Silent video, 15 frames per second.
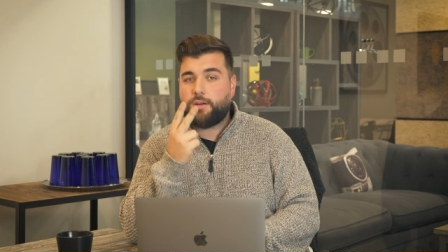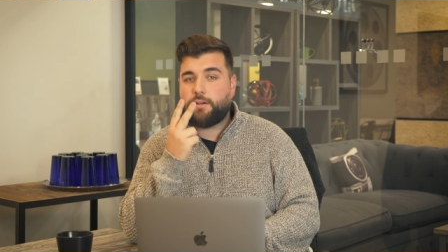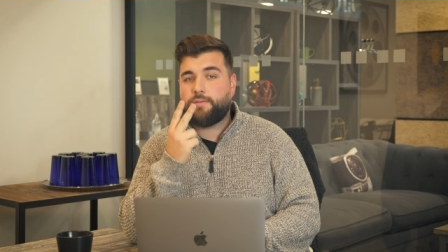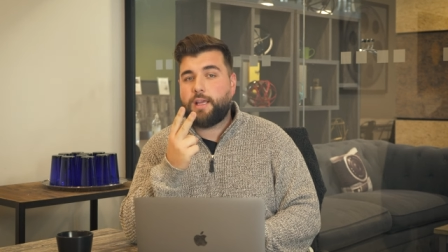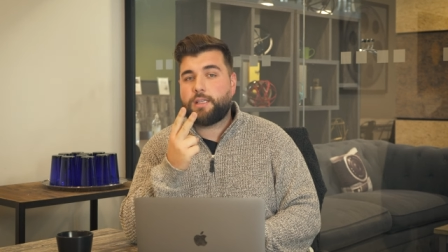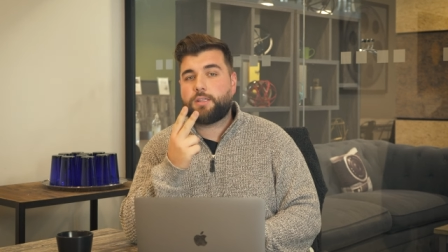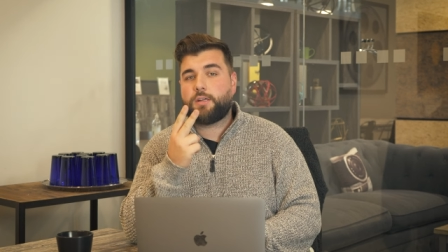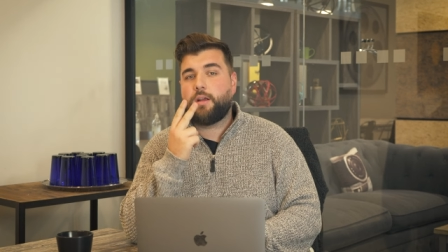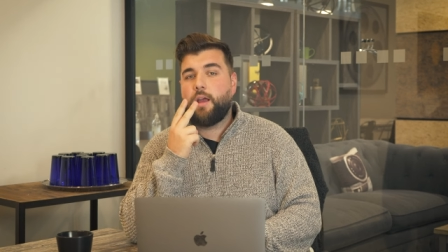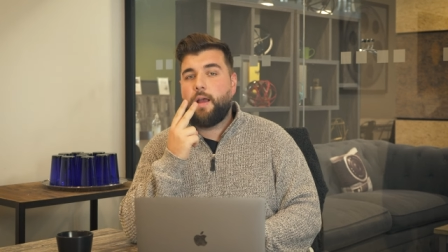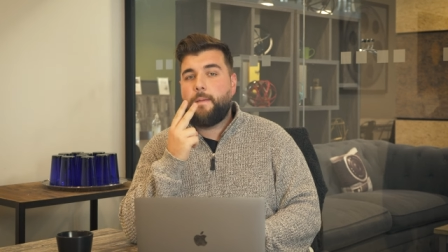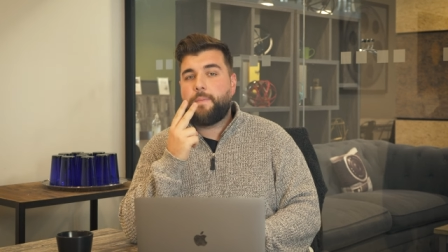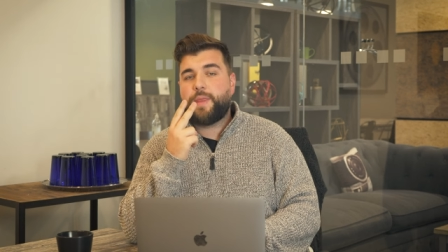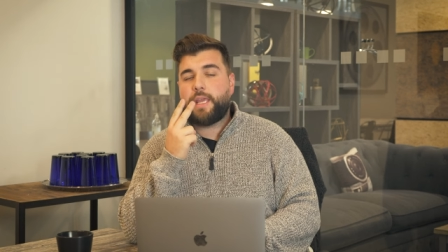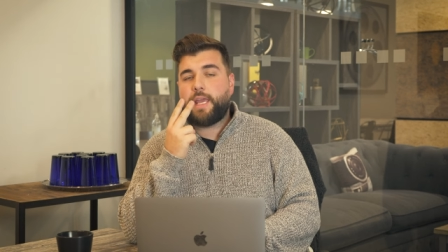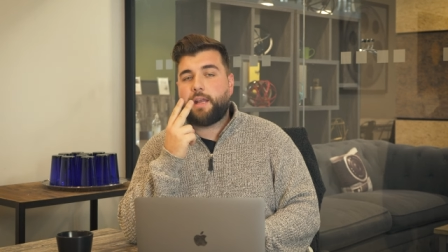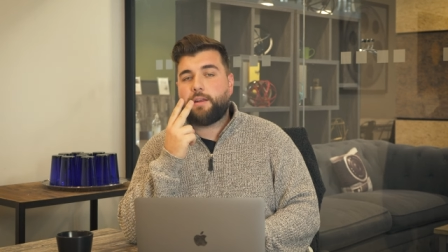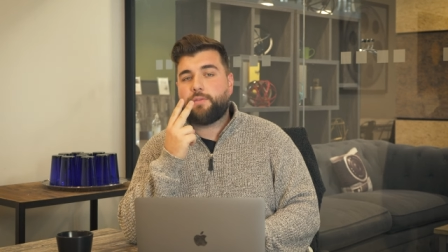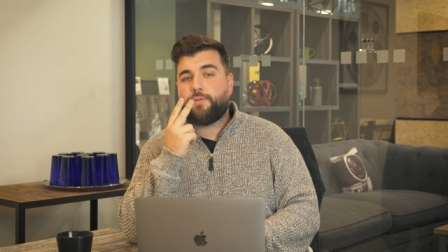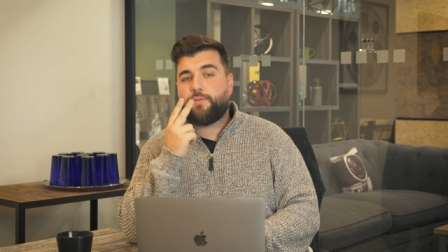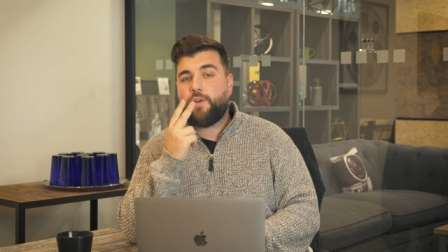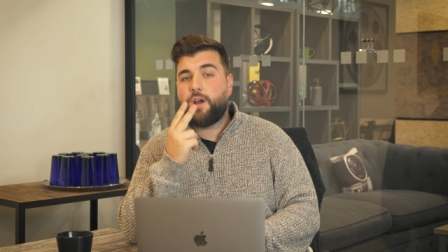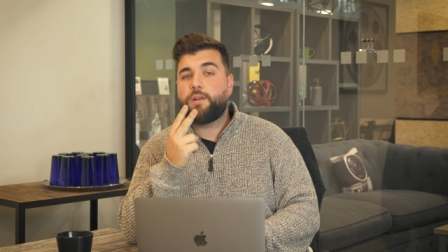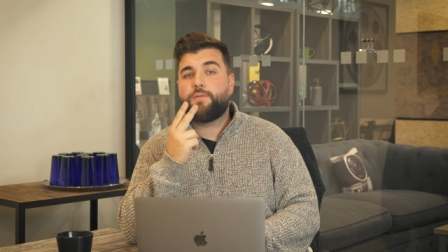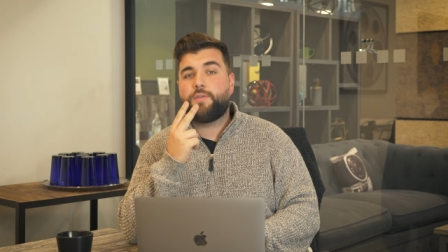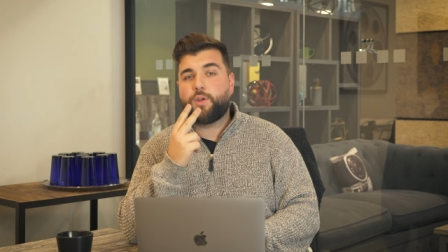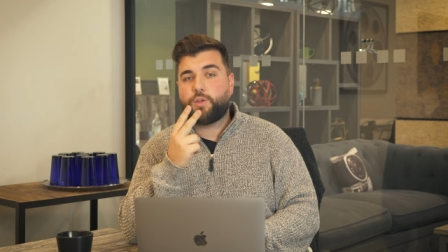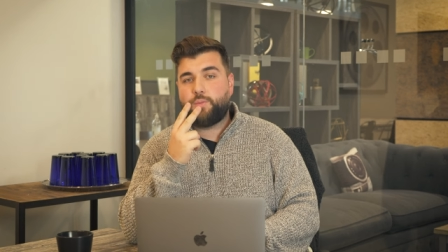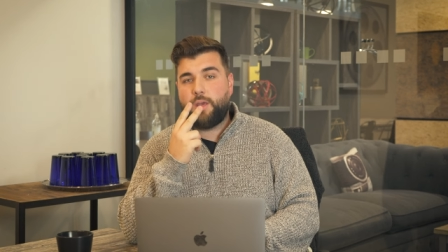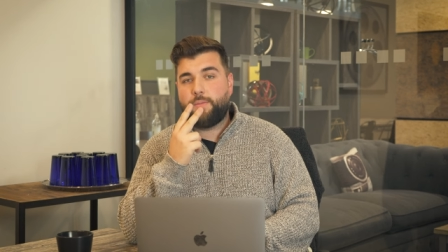or investor to get in front of
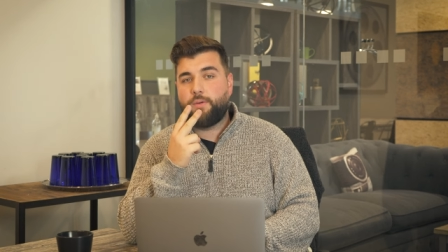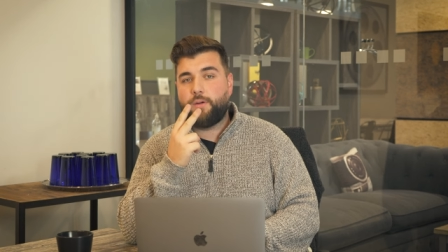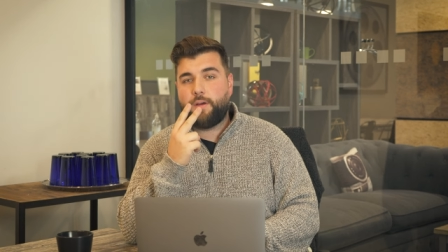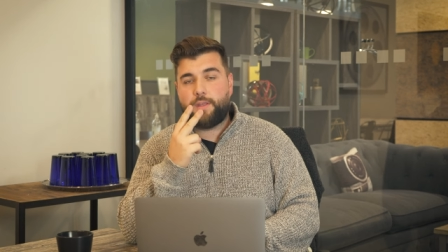those people.